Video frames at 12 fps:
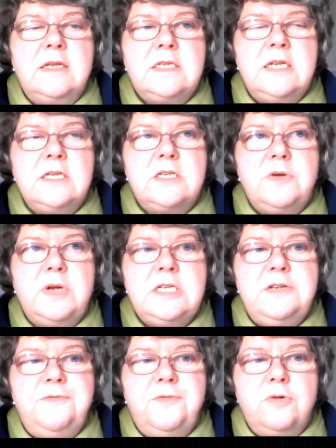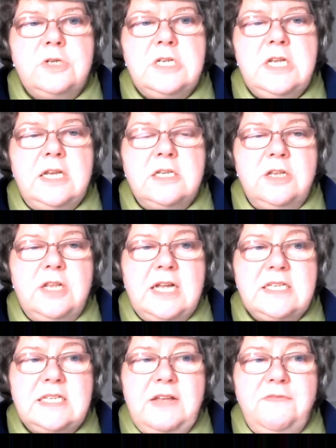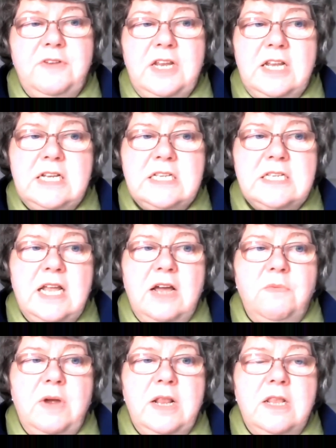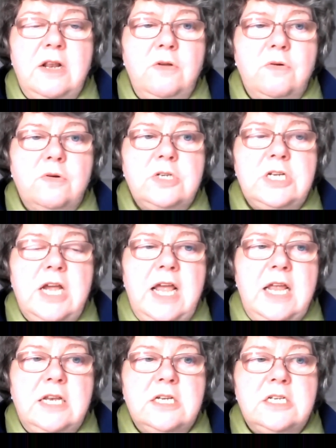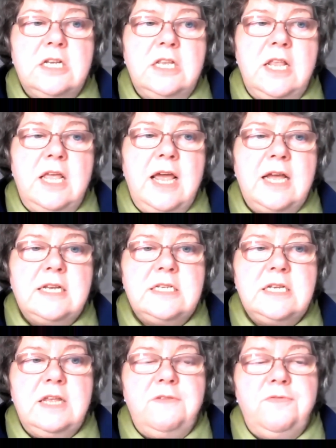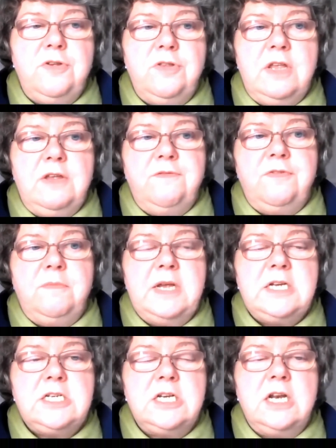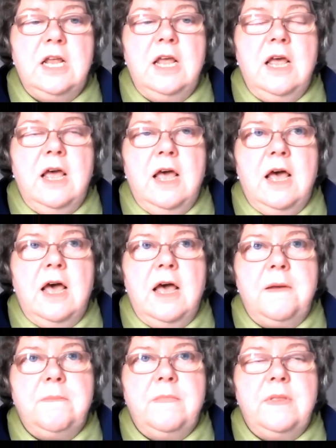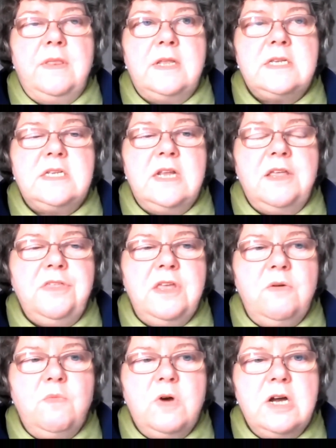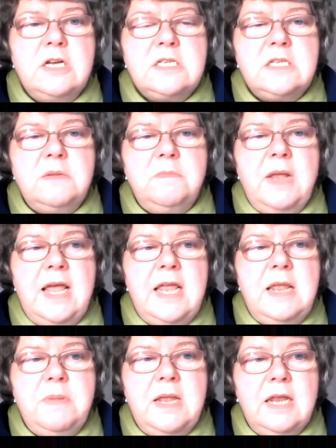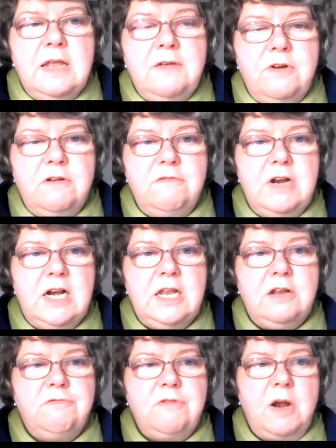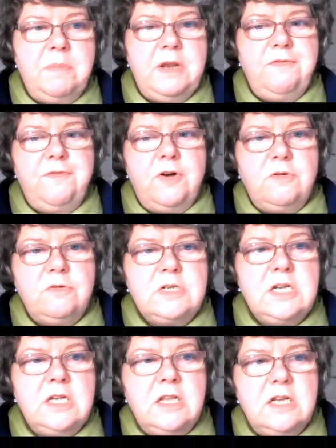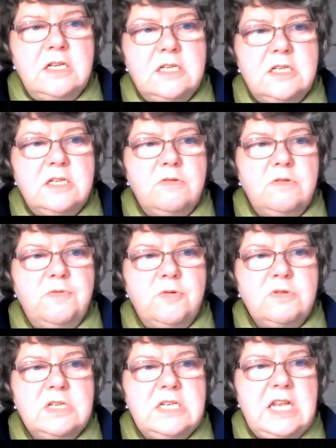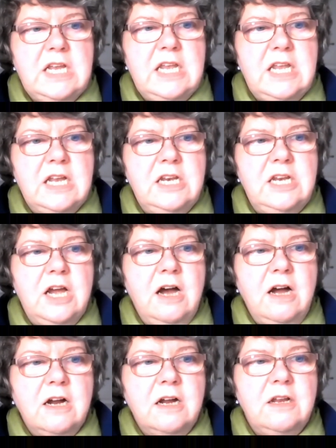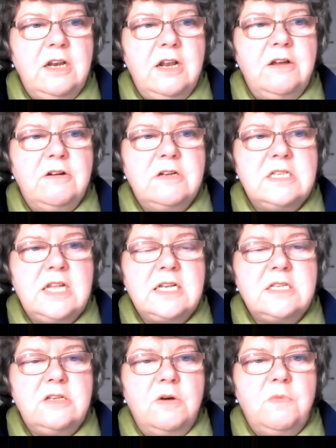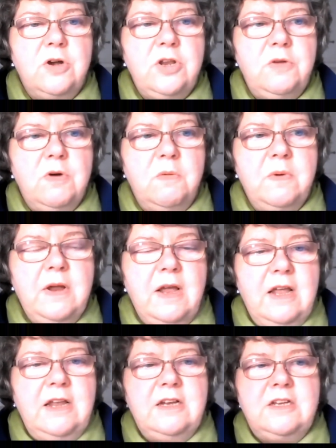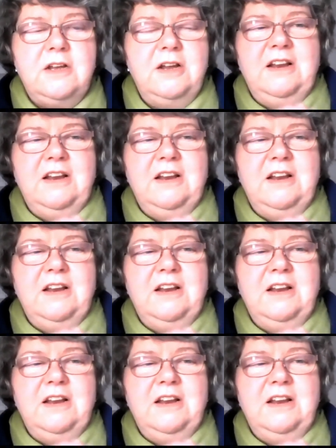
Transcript: since 2014 so that's seven years now when the law changed and they had to give you the information um, there's nothing worse than A, being given a really grubby folder that's sort of all sticky and yuck, you know, because that's not what you want. You don't,